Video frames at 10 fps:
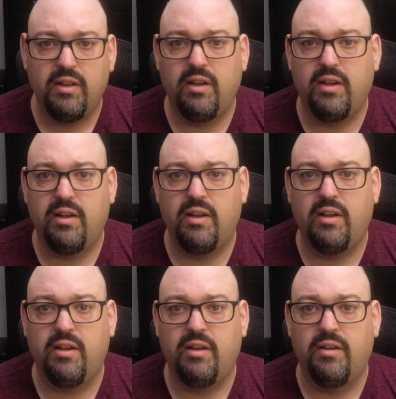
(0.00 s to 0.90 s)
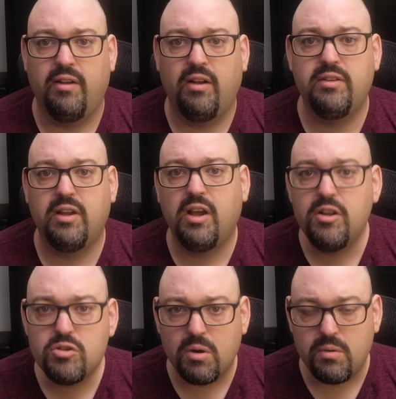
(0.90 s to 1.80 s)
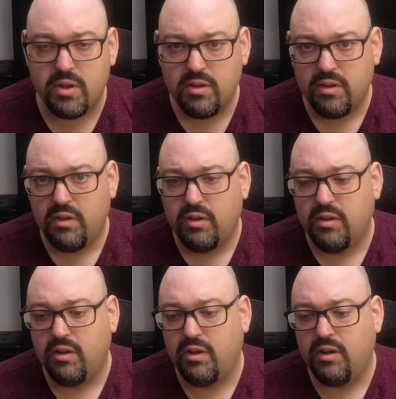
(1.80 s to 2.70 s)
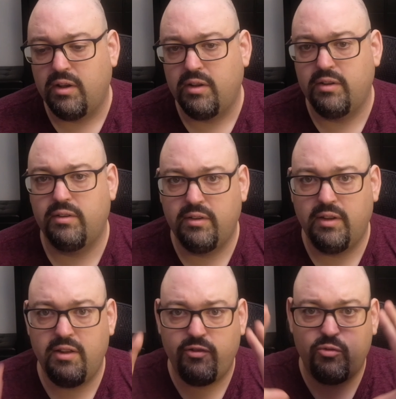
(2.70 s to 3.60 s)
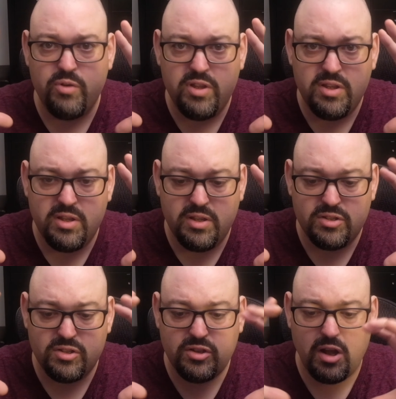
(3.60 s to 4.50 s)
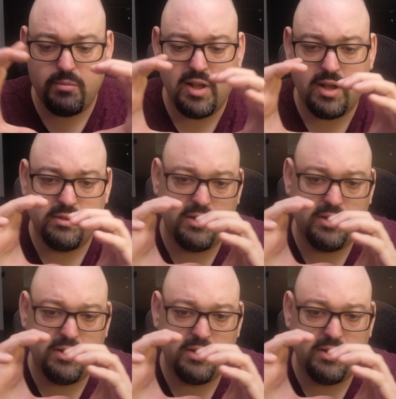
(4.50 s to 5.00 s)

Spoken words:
On the contrary, if we stop down